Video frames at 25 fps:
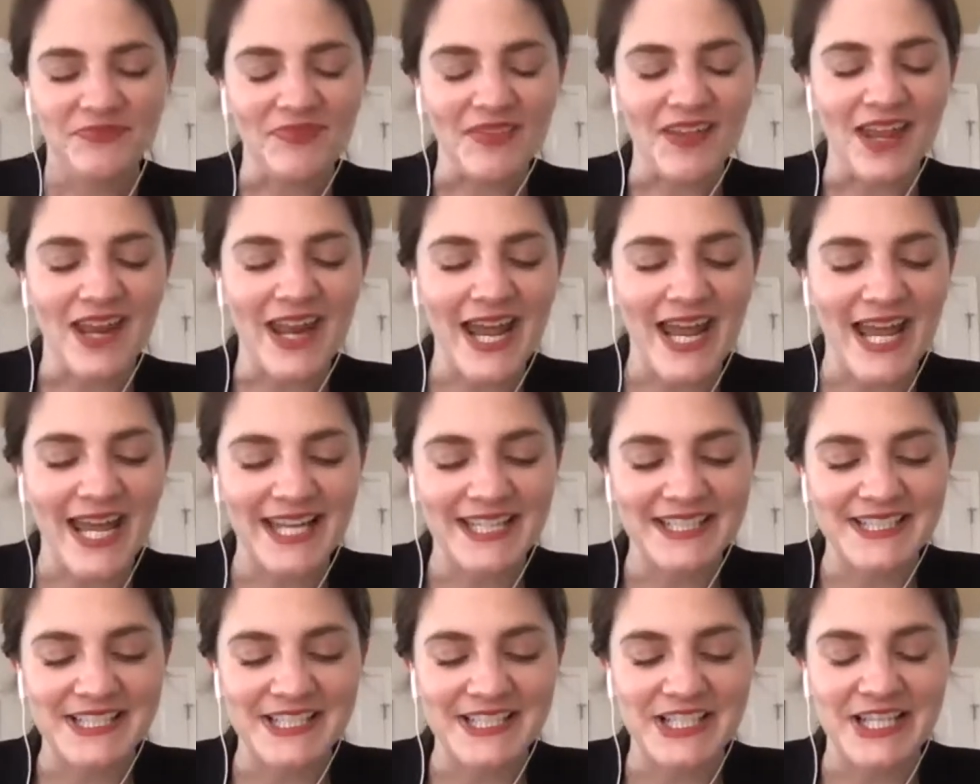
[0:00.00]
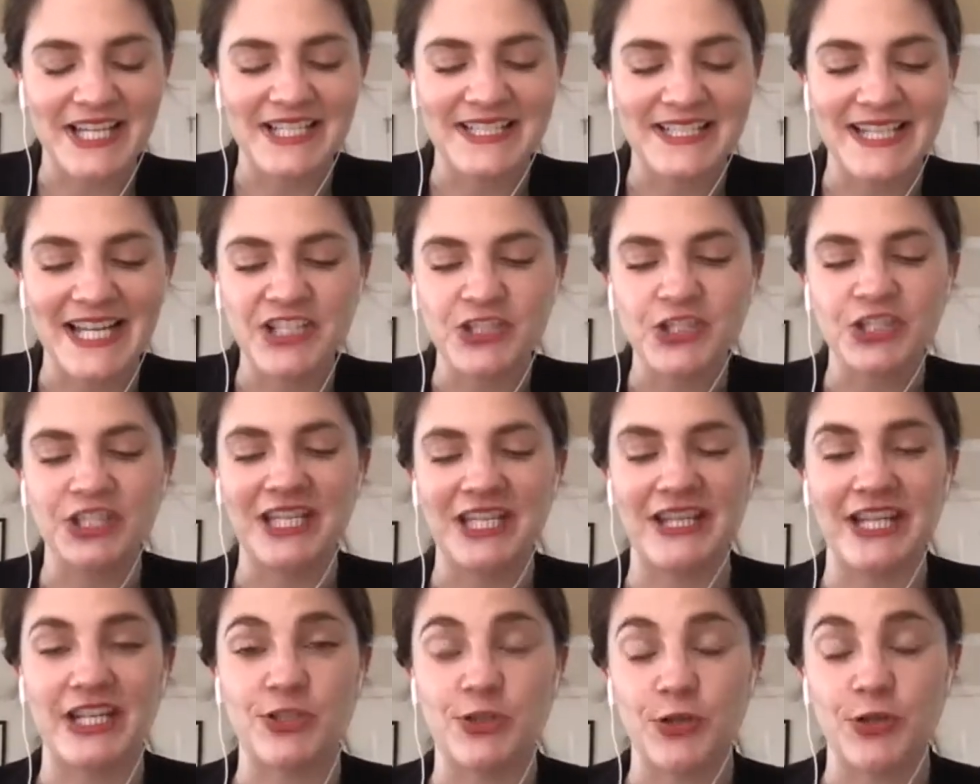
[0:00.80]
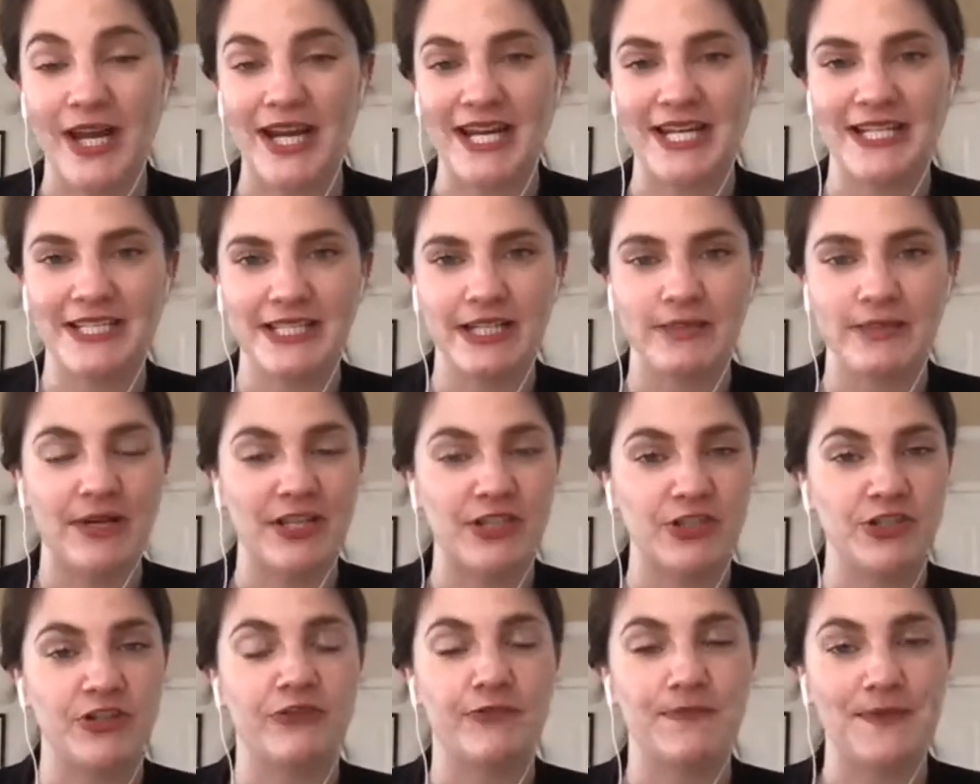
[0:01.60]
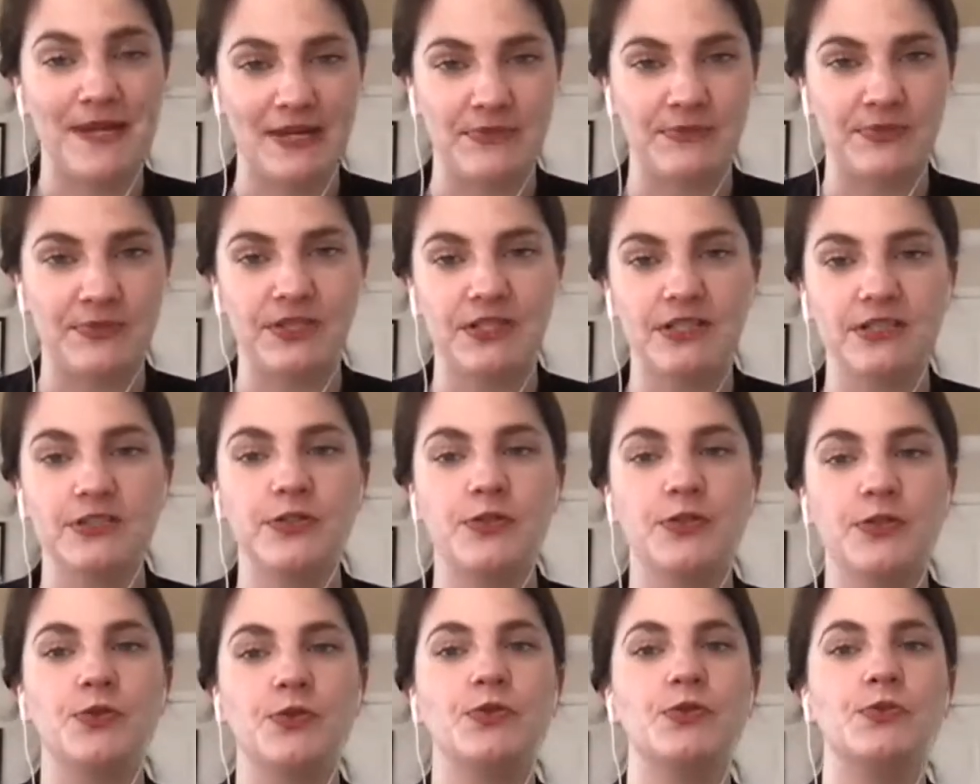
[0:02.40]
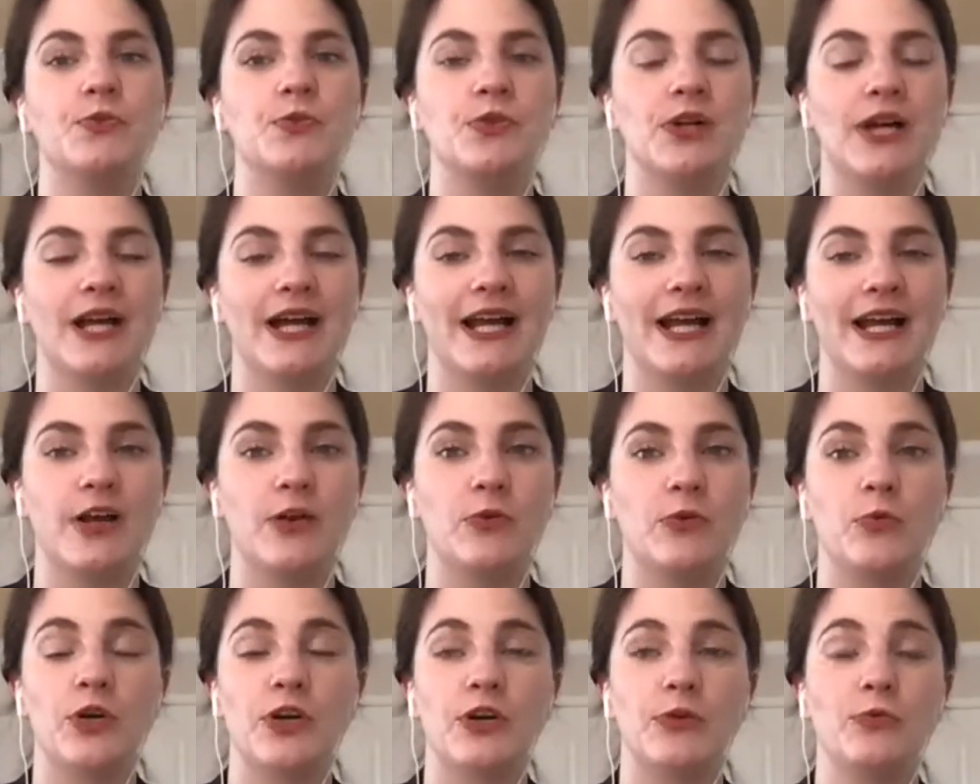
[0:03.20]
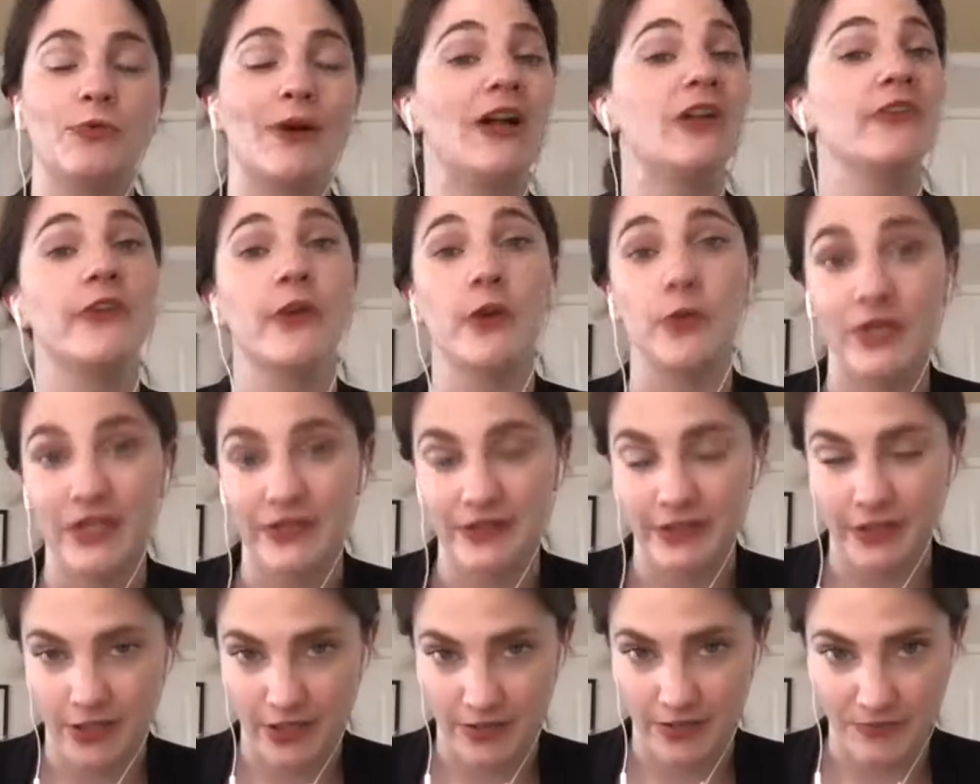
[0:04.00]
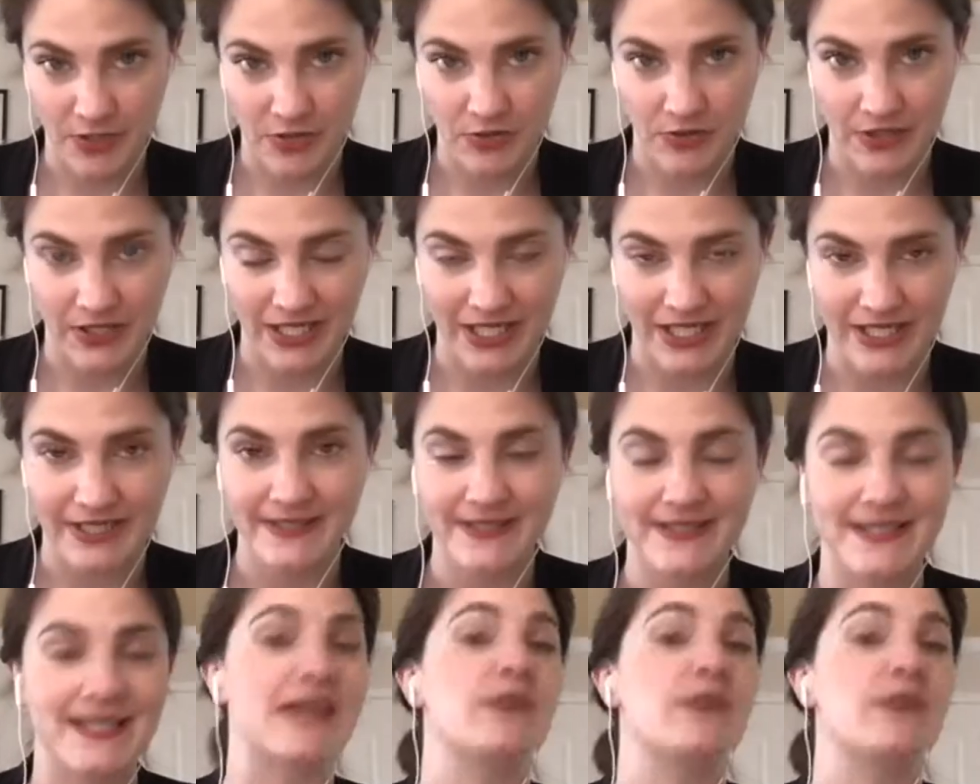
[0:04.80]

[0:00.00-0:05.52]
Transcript: and essentially, they trained a bunch of people who uh, were well known in their communities.